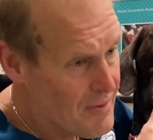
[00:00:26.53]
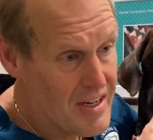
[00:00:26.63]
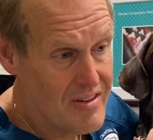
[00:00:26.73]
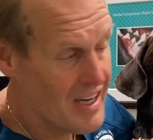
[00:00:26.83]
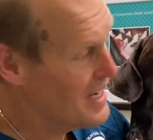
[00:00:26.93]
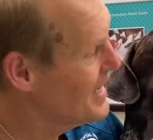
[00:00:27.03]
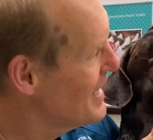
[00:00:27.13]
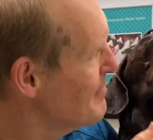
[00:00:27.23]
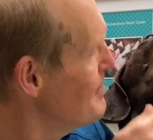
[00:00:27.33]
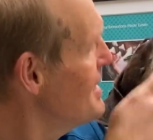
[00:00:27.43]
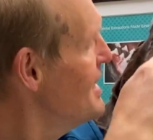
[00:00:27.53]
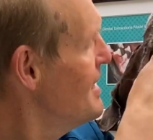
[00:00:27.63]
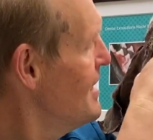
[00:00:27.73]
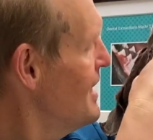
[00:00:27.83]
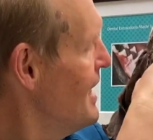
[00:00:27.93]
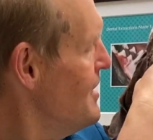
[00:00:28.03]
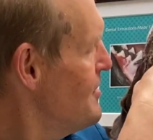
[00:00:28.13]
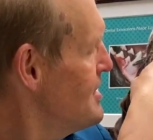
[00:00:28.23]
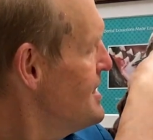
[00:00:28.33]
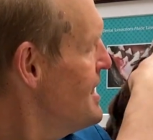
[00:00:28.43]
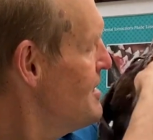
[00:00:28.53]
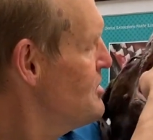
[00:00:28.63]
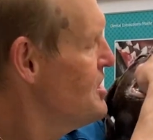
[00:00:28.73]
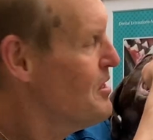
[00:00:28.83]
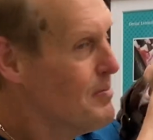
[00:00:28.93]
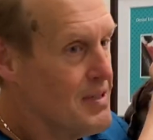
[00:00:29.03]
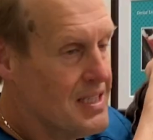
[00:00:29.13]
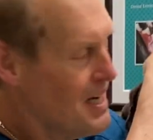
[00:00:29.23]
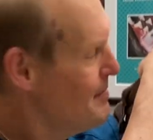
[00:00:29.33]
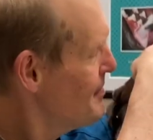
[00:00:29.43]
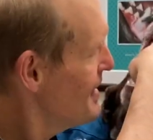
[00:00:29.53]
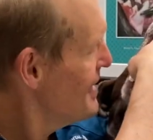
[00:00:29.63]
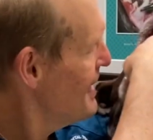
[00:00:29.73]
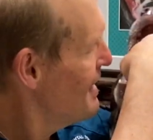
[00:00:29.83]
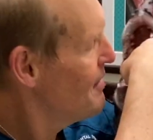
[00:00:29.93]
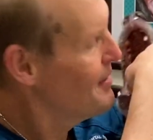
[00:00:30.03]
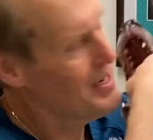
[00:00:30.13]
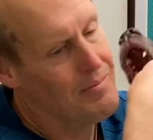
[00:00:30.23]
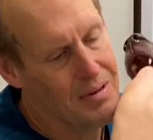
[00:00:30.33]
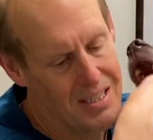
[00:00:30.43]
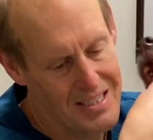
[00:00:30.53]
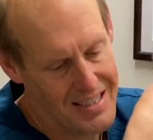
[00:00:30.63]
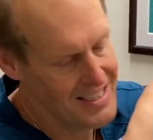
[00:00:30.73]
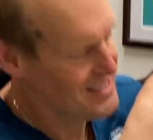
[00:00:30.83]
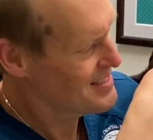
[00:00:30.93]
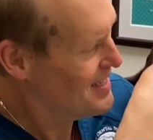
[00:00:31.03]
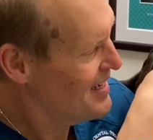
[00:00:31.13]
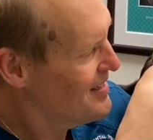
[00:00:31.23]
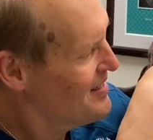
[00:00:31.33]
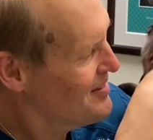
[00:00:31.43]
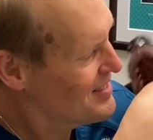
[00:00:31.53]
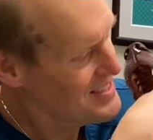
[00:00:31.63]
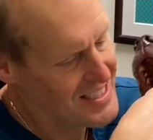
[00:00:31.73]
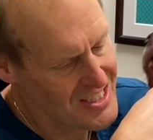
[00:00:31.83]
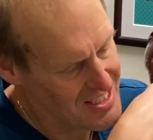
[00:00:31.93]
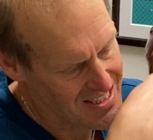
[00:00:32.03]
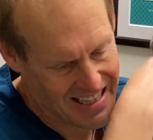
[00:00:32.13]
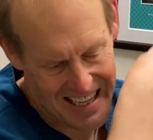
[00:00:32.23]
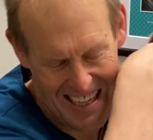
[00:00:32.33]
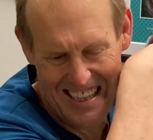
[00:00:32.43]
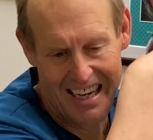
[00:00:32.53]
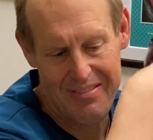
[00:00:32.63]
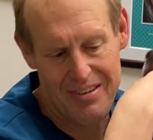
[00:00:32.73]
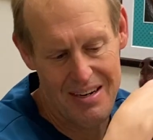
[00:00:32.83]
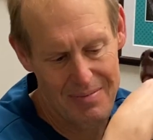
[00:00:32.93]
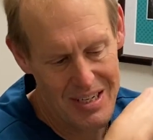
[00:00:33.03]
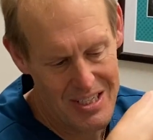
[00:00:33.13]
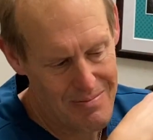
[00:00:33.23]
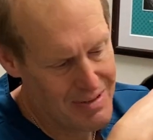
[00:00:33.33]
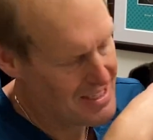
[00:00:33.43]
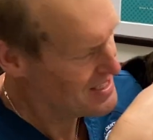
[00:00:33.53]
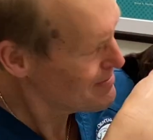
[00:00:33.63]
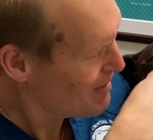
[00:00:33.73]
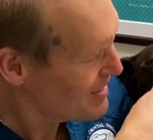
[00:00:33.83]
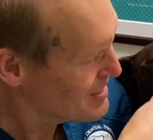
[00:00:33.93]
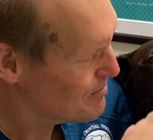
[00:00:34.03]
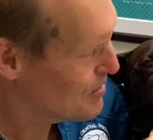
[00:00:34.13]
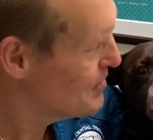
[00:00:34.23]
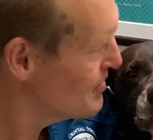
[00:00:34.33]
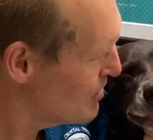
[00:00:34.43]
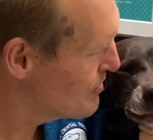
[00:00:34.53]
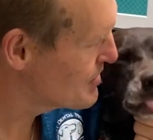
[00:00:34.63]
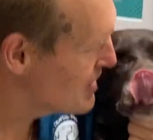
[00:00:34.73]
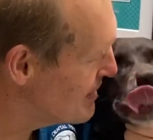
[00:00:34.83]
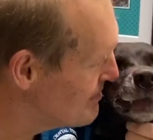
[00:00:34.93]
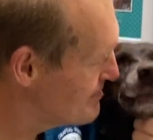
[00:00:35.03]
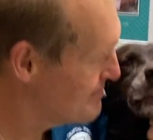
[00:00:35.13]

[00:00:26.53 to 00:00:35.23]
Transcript: way you're not gonna get bit, and you can see how she opens up, and now we can brush to the inside. You can see she doesn't like that very much, but it is possible over time.